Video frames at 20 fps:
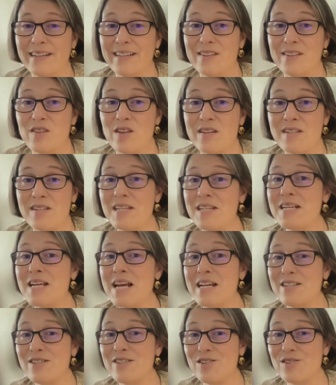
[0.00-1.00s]
the
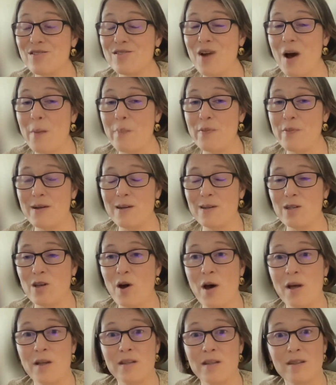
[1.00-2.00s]
teenagers are not being
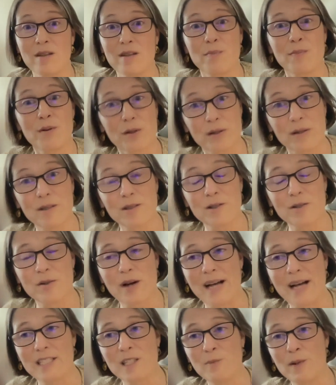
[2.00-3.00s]
taught the political
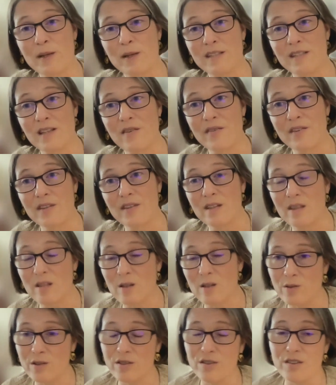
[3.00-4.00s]
aspects of it that
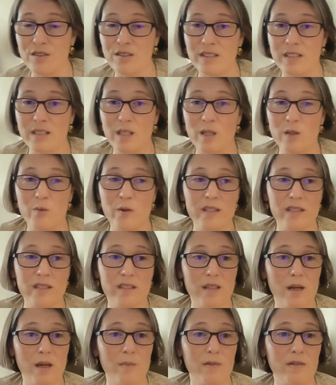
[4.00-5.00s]
they'll certainly need when
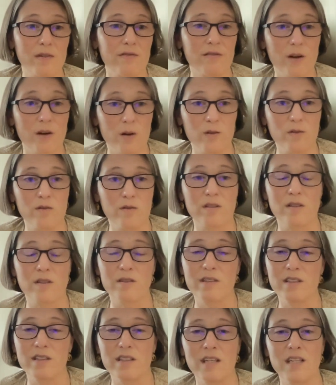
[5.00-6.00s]
it's time to vote. So
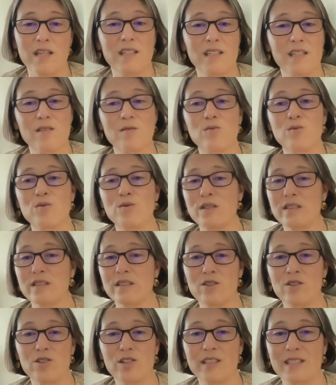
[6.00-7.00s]
it gets
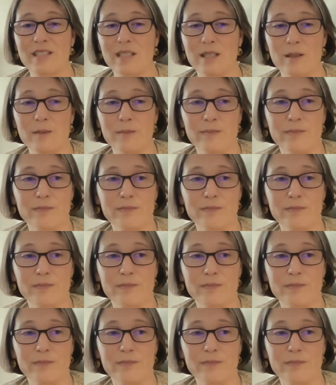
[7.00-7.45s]
really tricky.